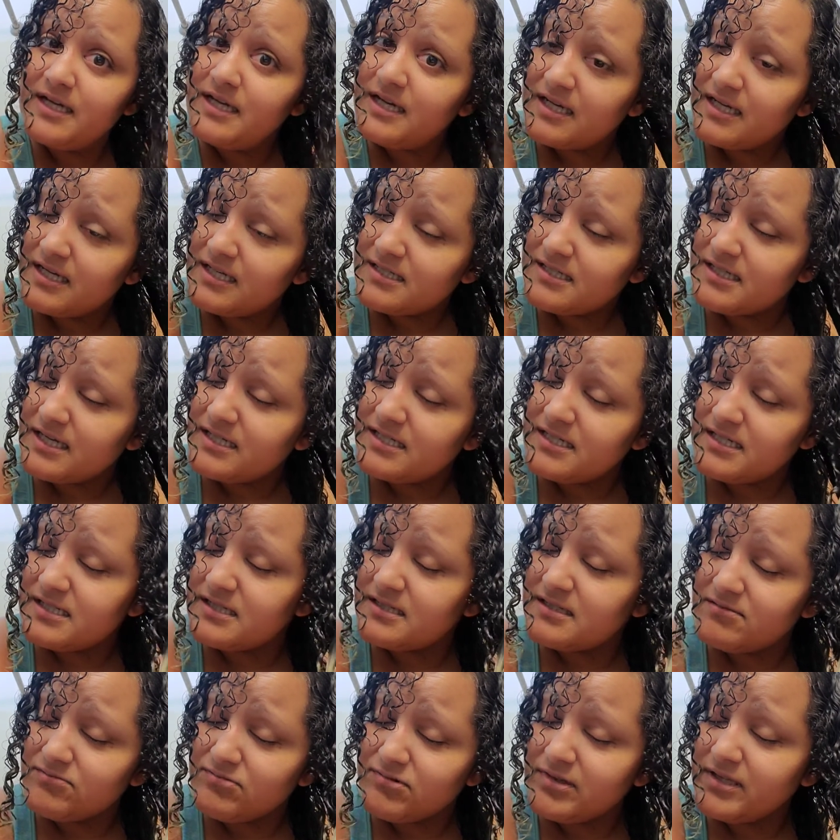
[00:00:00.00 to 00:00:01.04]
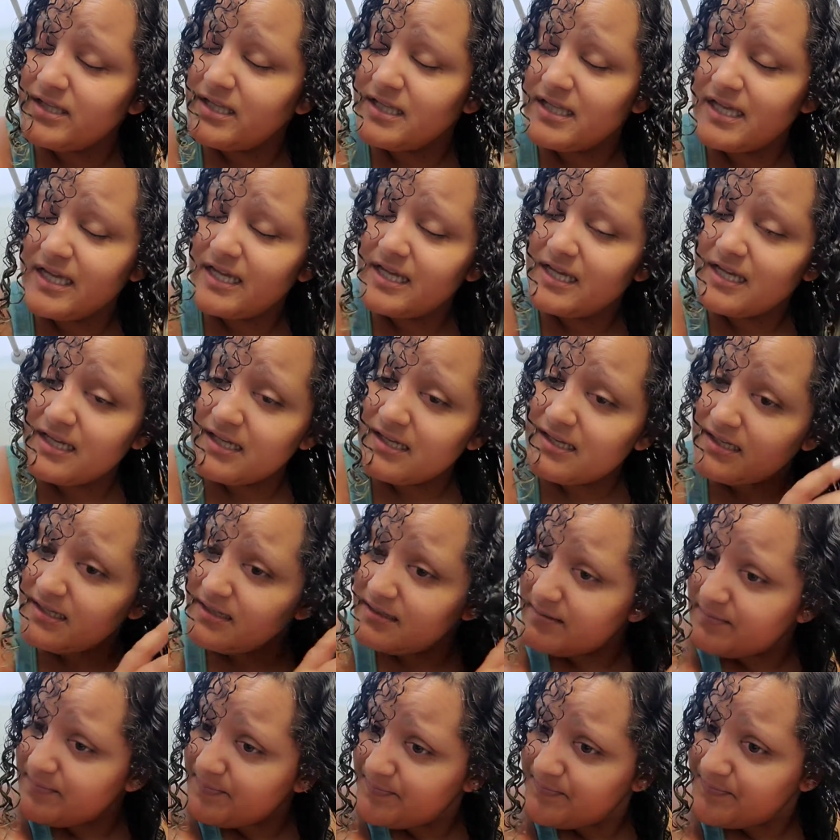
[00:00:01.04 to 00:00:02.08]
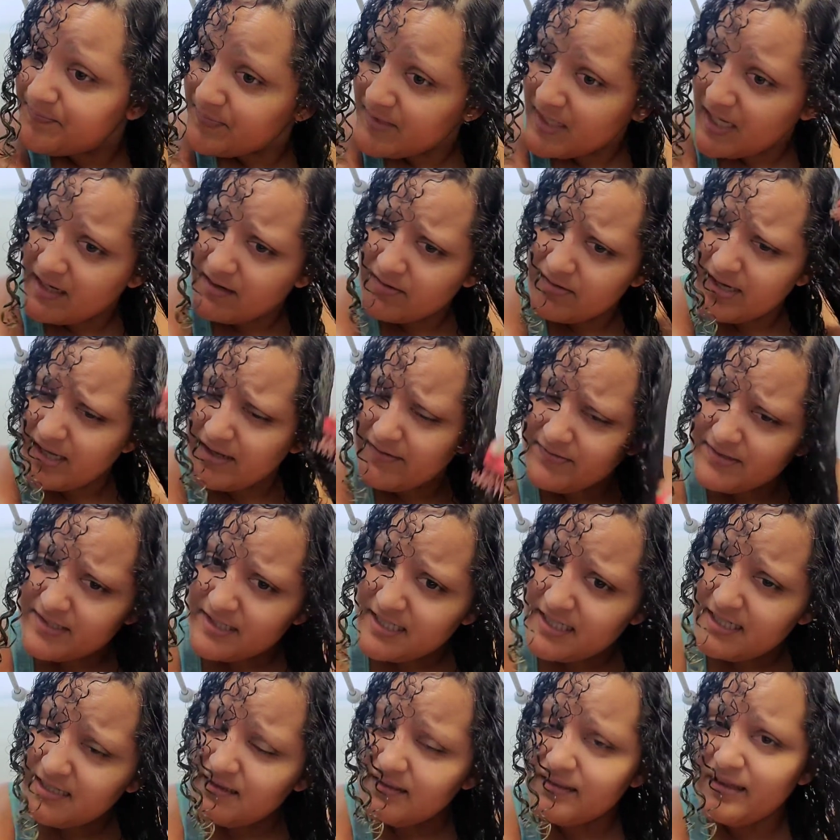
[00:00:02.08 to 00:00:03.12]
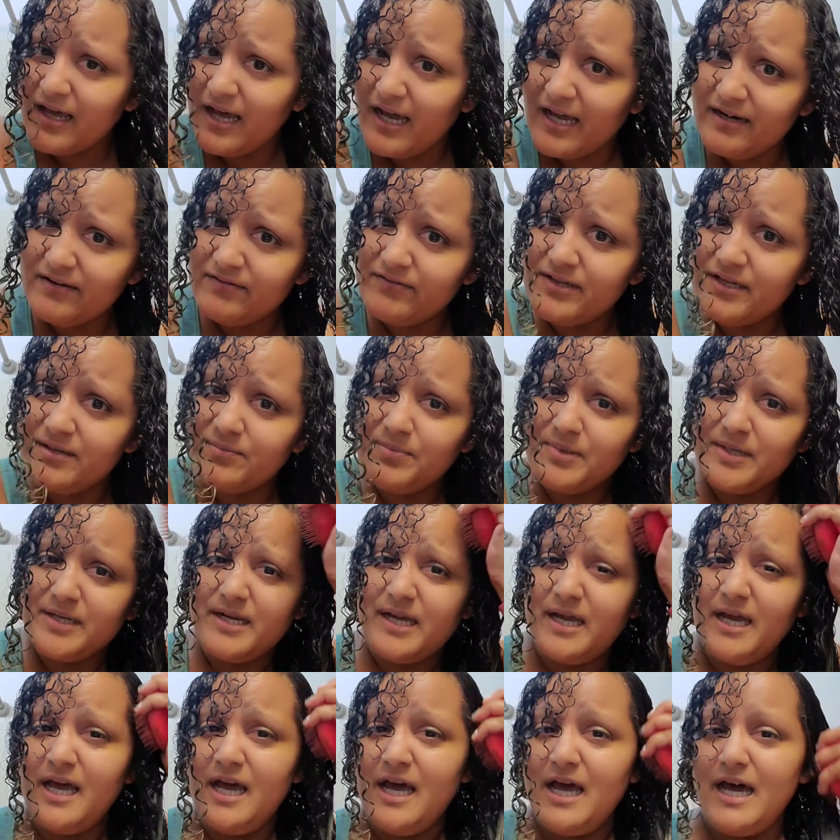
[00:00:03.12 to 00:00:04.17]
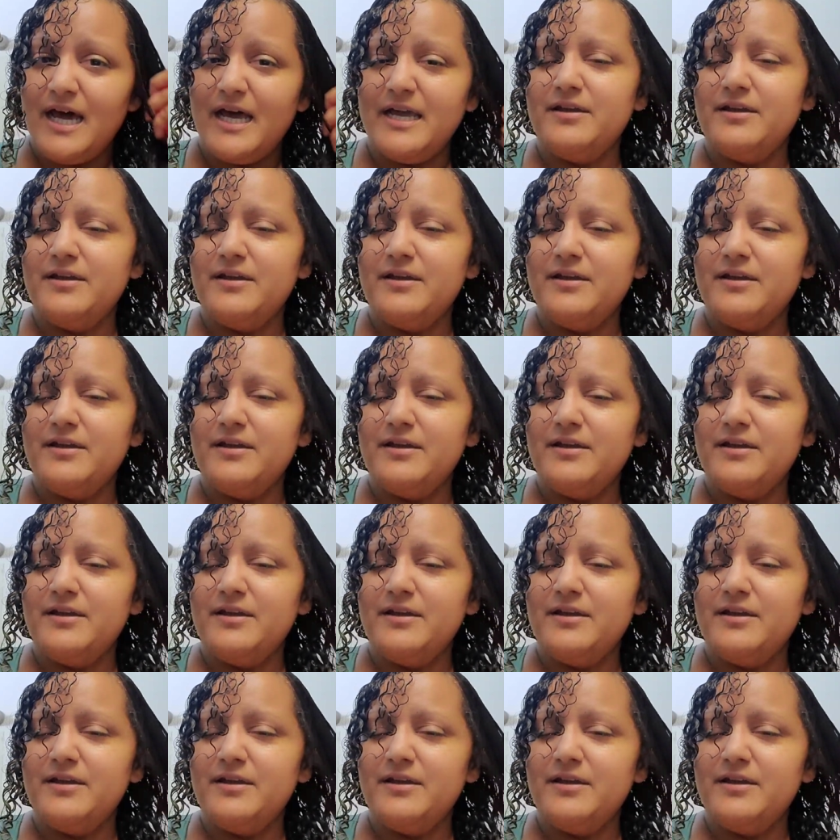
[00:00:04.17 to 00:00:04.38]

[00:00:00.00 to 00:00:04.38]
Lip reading: because I just really like it, and I don't have to eat a lot of it, but I